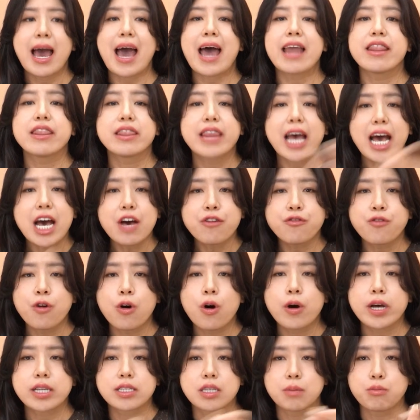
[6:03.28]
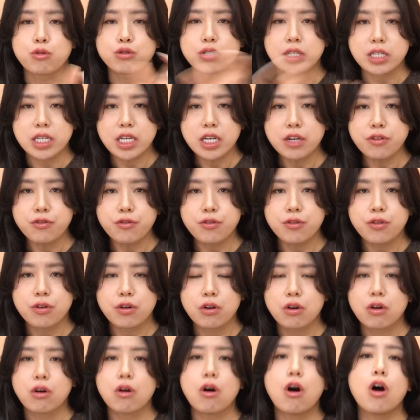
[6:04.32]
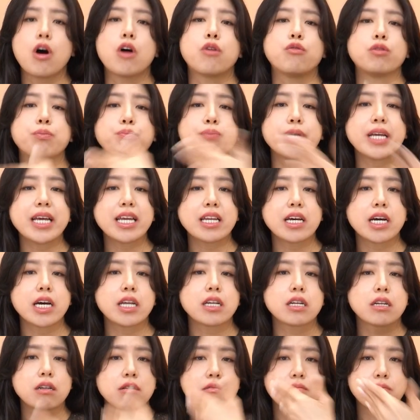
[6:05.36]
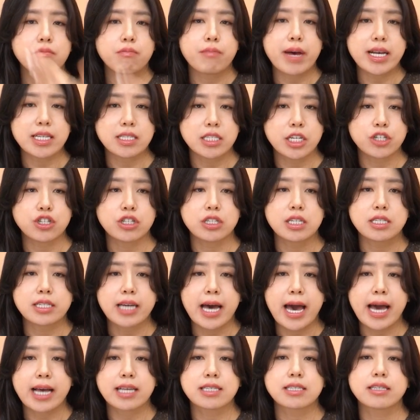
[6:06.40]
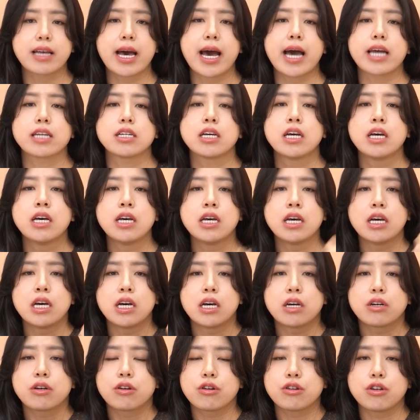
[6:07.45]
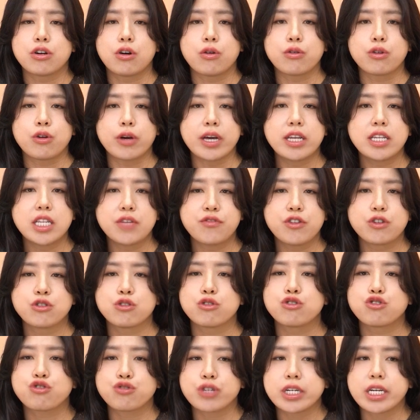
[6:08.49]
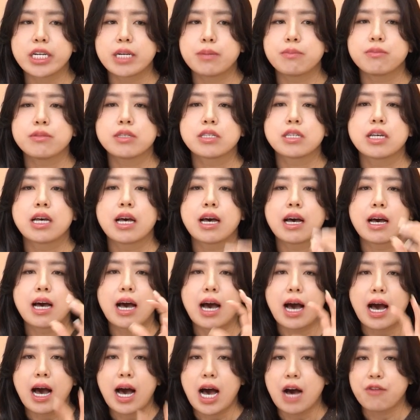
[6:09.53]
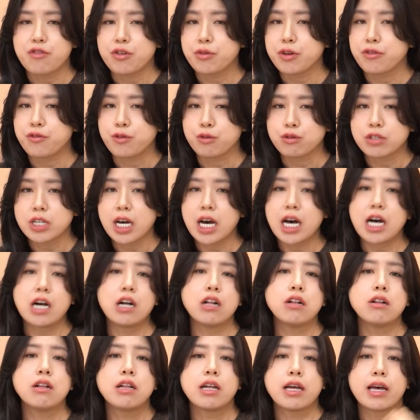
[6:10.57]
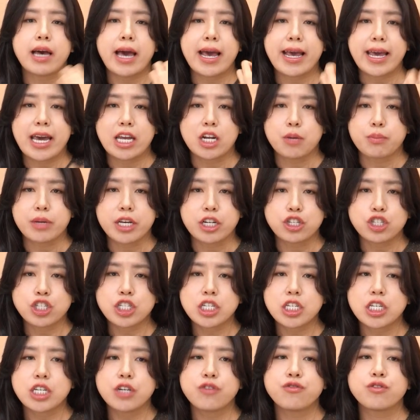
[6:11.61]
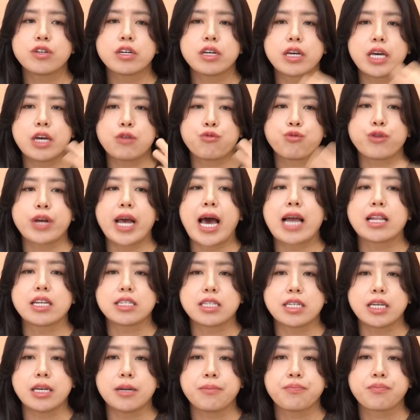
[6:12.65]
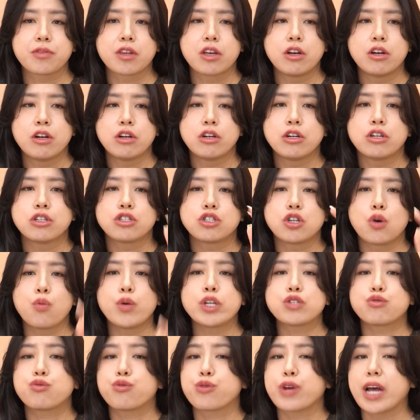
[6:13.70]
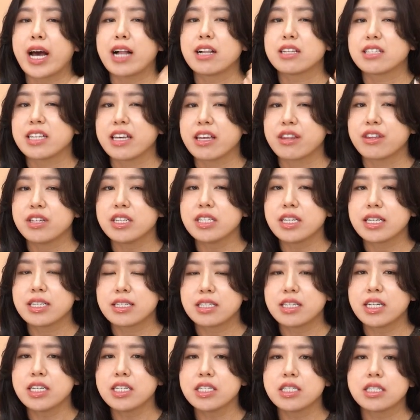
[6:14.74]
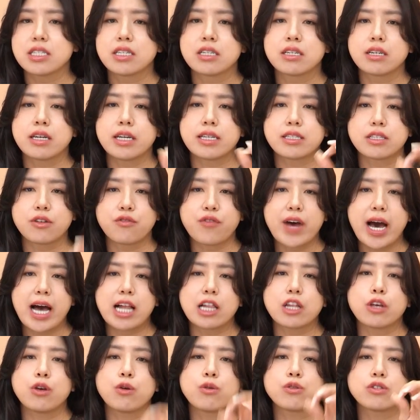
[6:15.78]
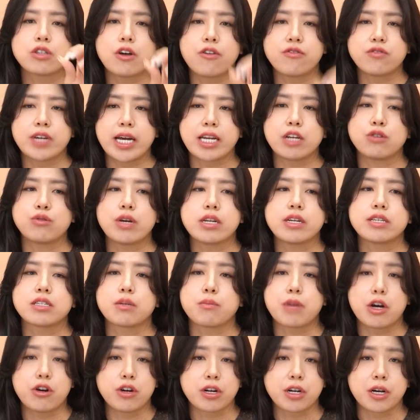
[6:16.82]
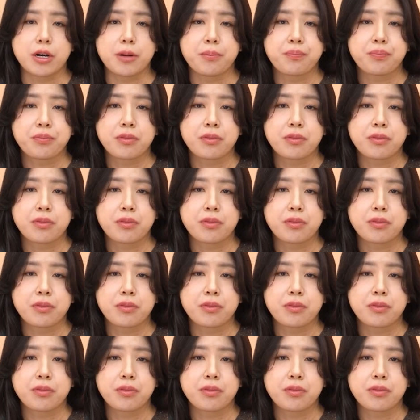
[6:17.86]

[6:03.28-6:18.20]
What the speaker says: and therefore it's a motif or a repeated message in the text that, you know, your individual dreams are very futile and cannot be achieved in reality. So which reality is this? It's the values of 1920s America.